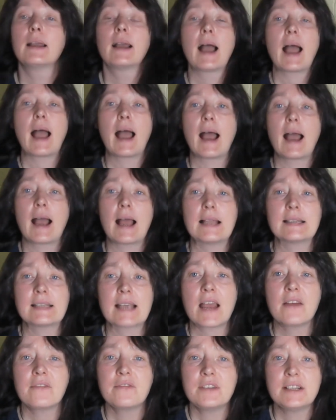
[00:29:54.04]
And
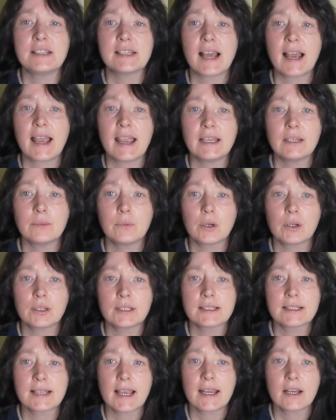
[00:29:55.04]
every day we're
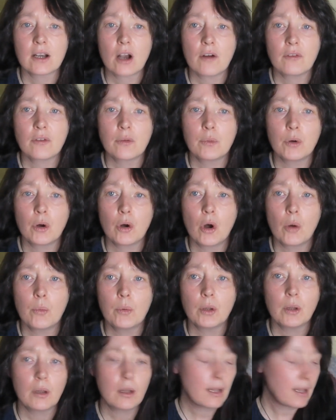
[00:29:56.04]
going to take off a
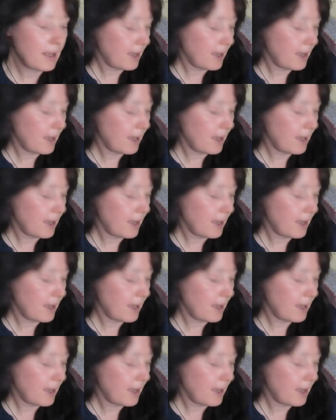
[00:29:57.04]
bauble,